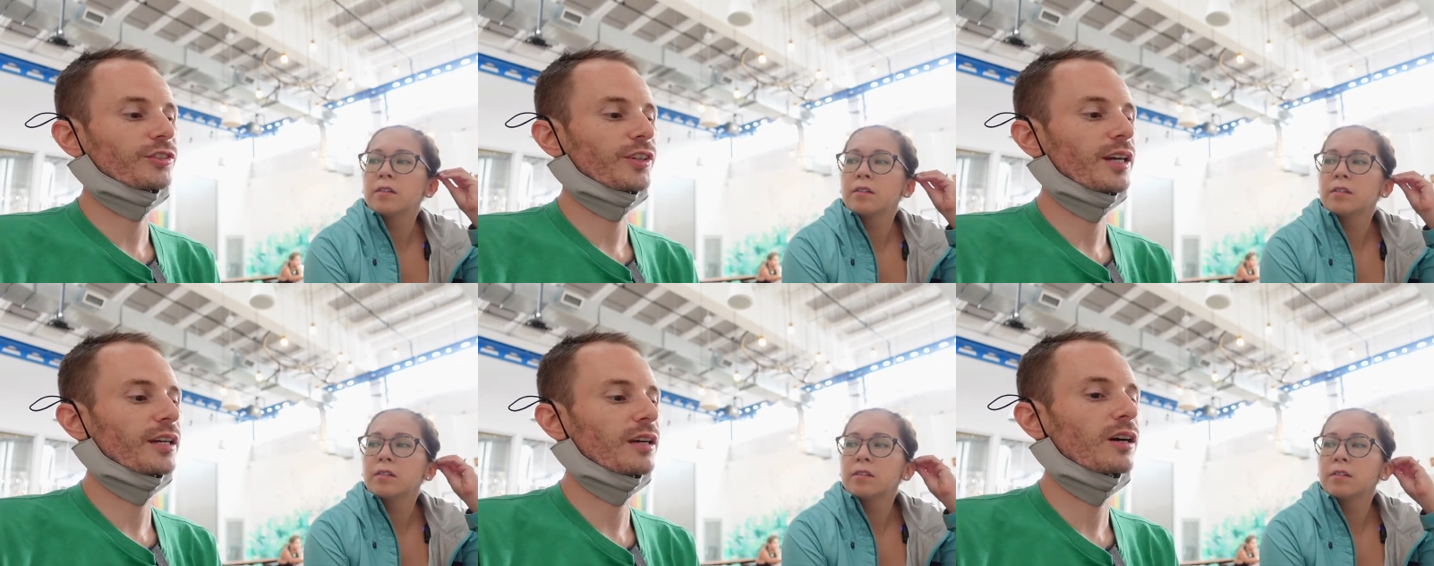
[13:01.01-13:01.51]

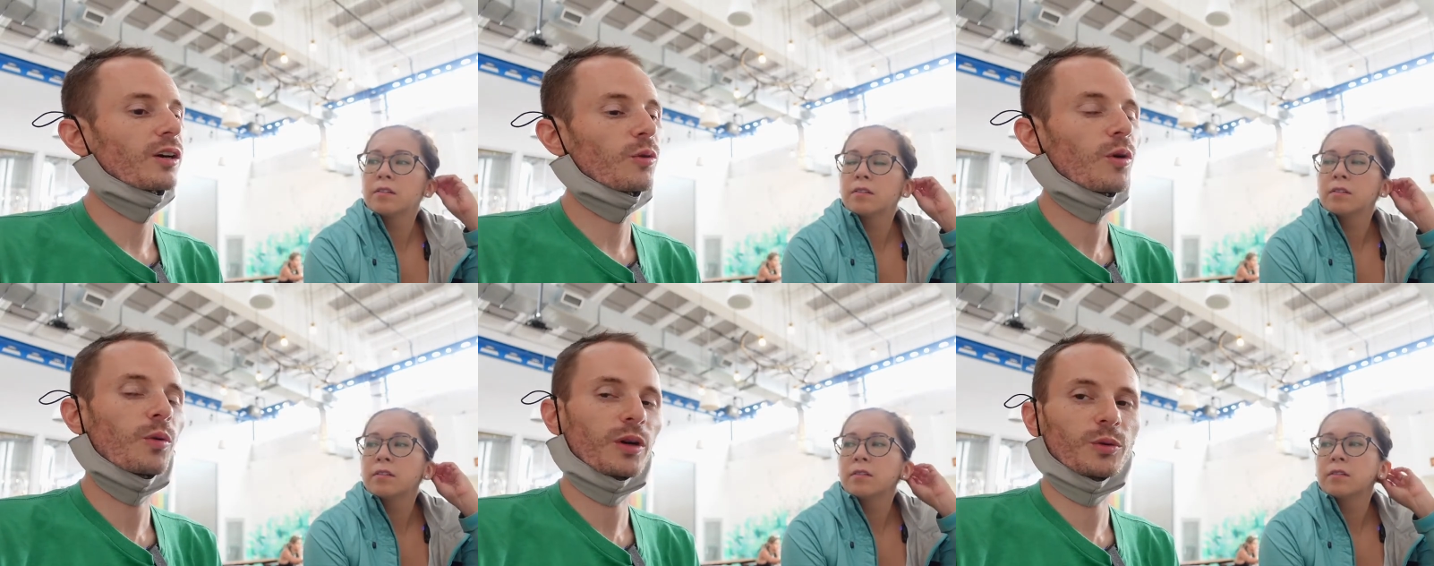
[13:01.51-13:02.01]
Speaker 1: saying, oh,
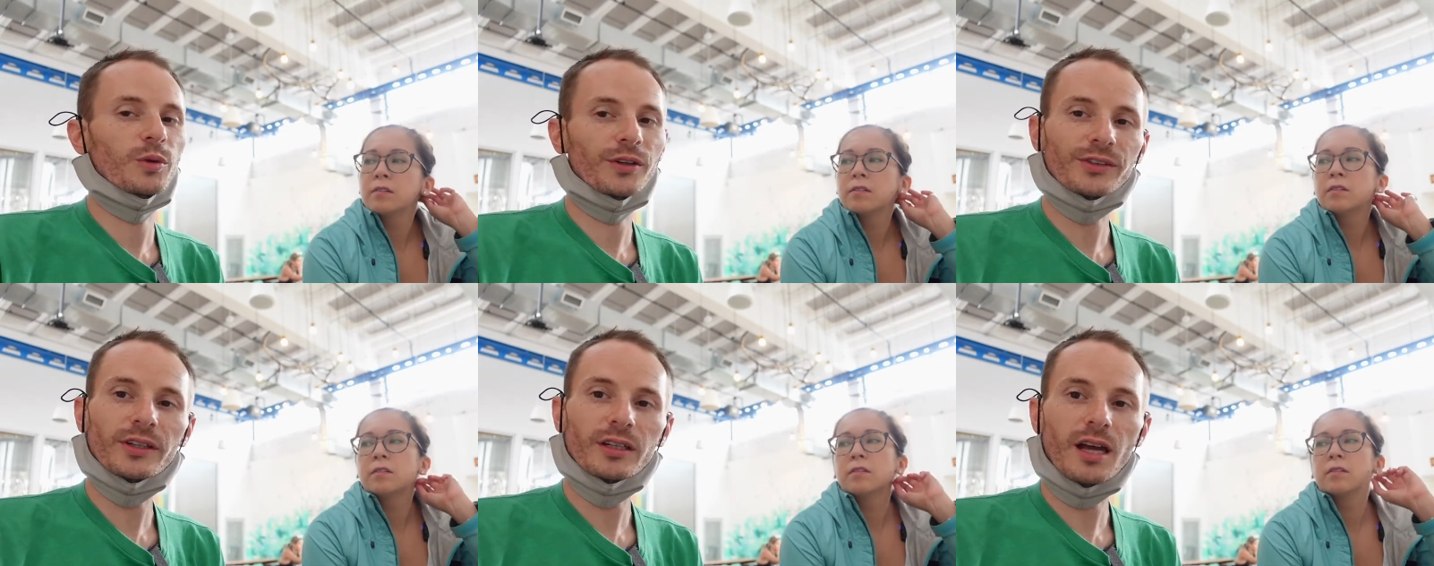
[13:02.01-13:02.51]
well, we're worth
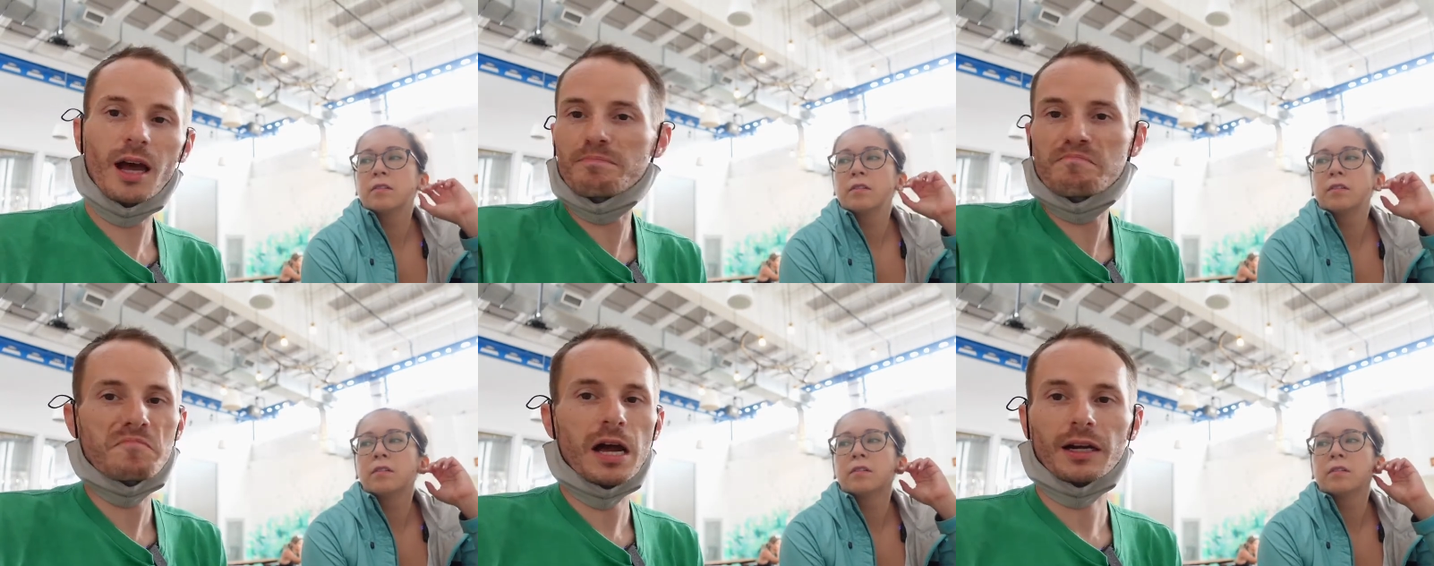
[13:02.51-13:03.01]
it?
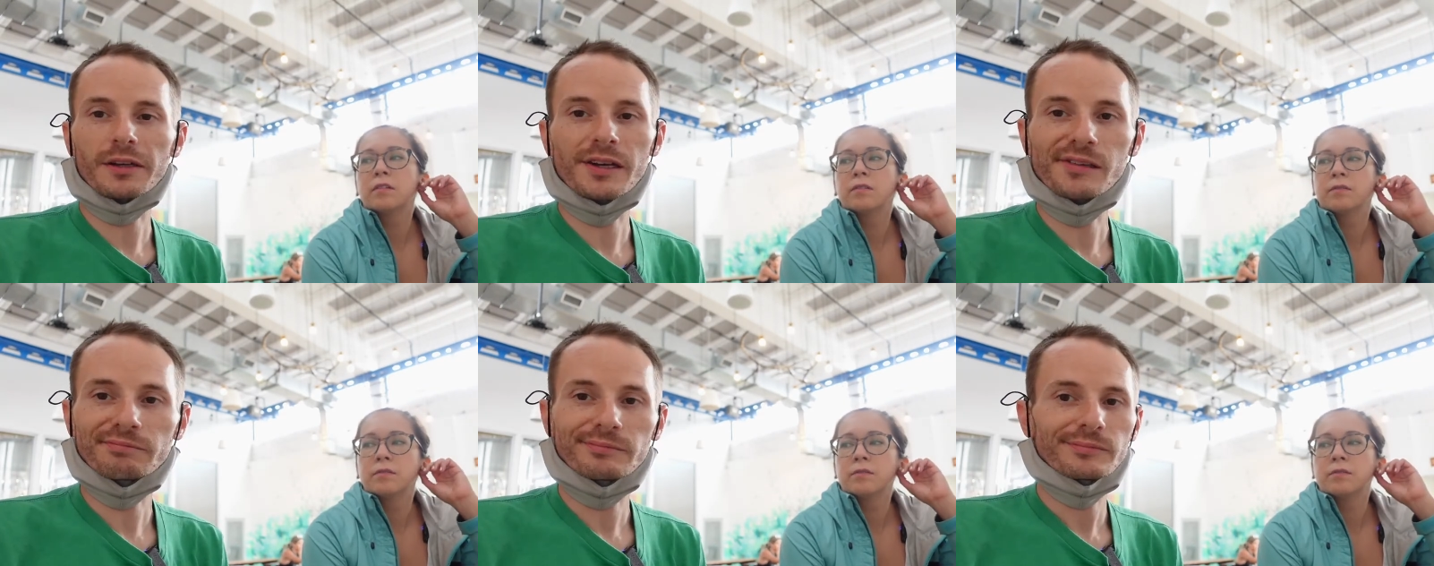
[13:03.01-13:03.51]
I don't
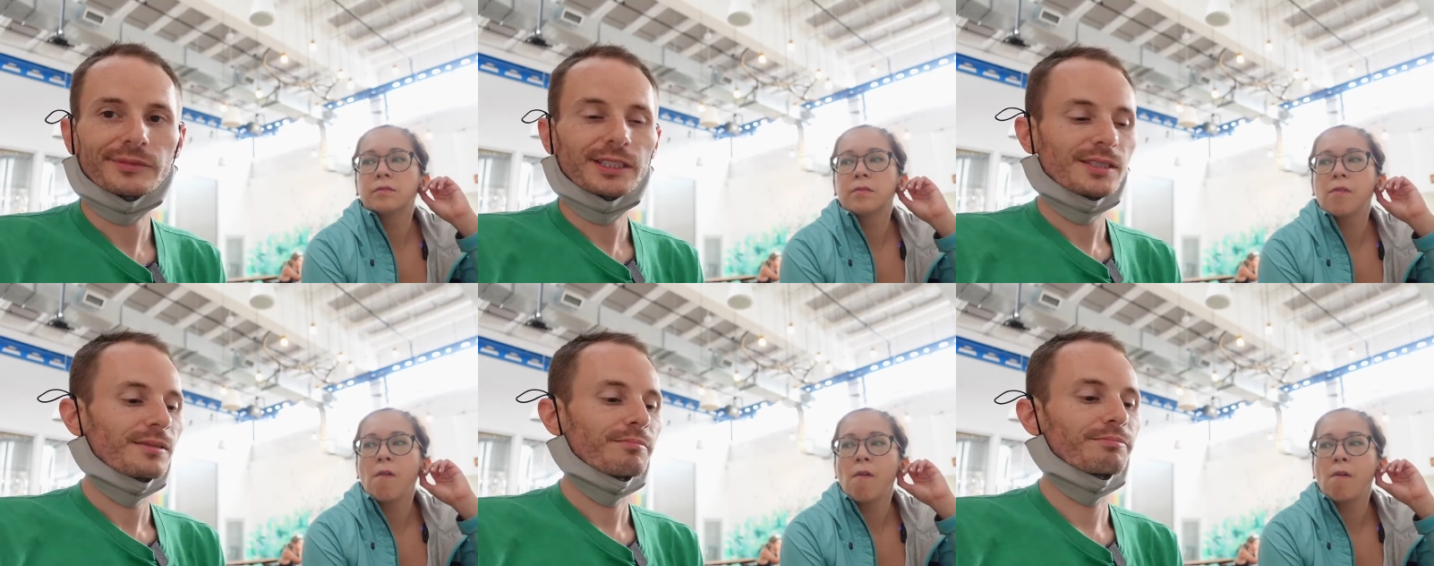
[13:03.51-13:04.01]

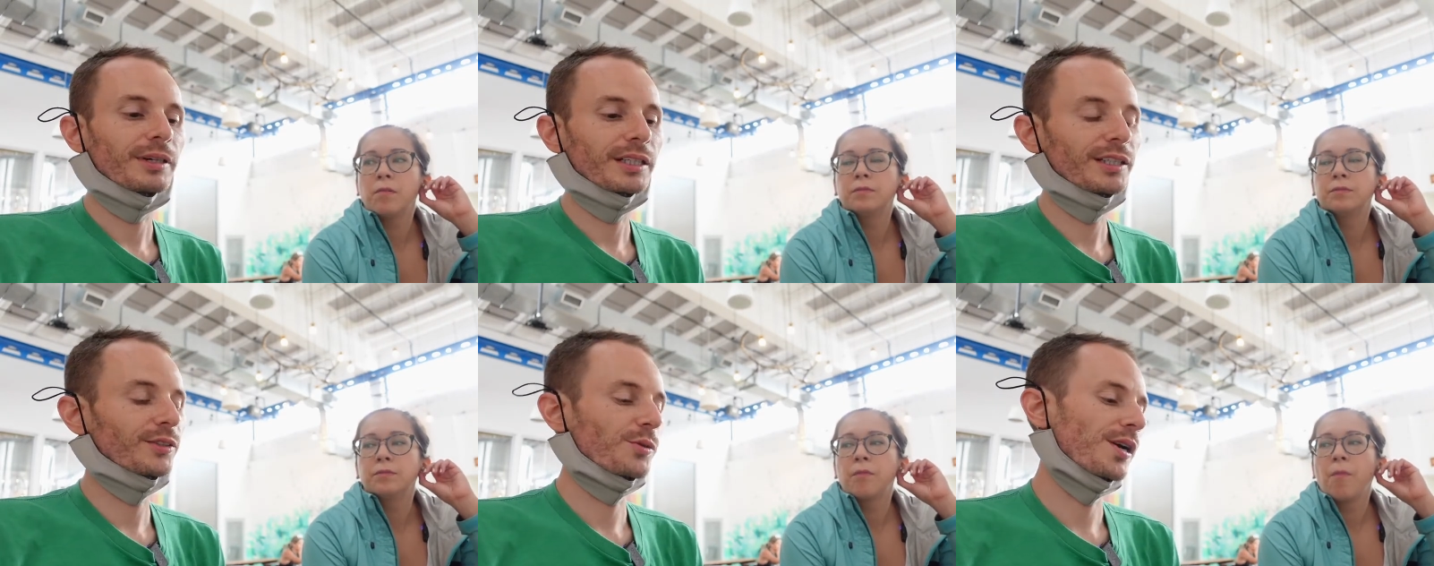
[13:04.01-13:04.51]
know. But
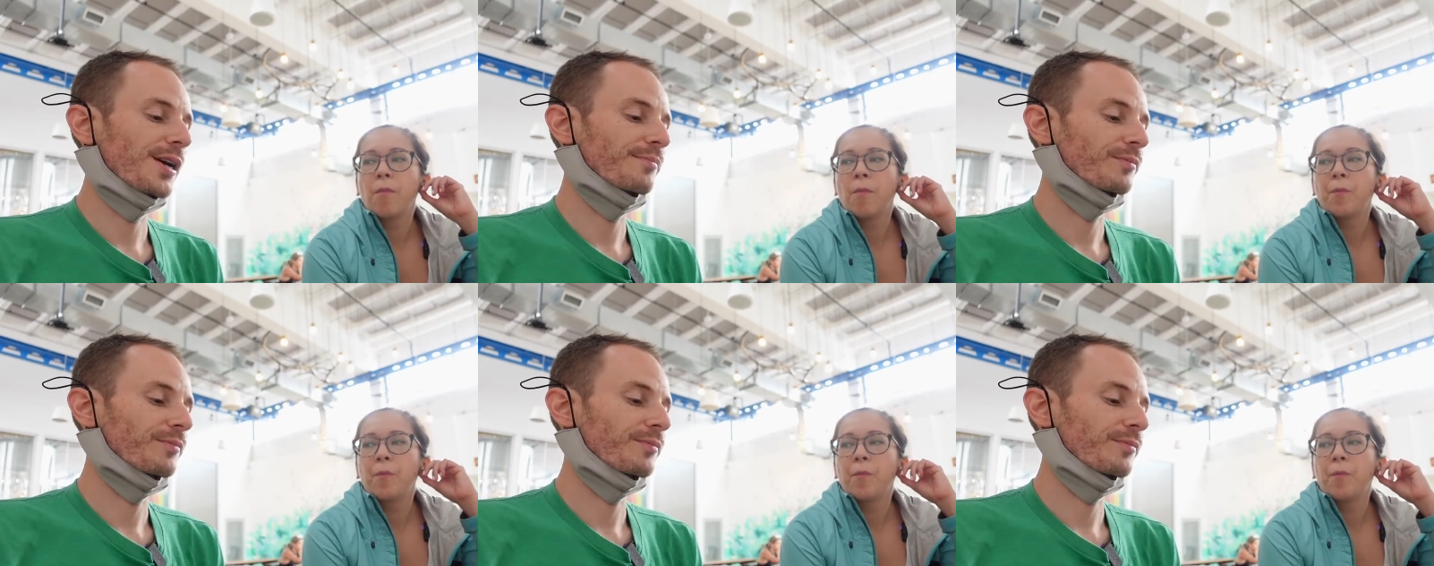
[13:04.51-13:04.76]
either way,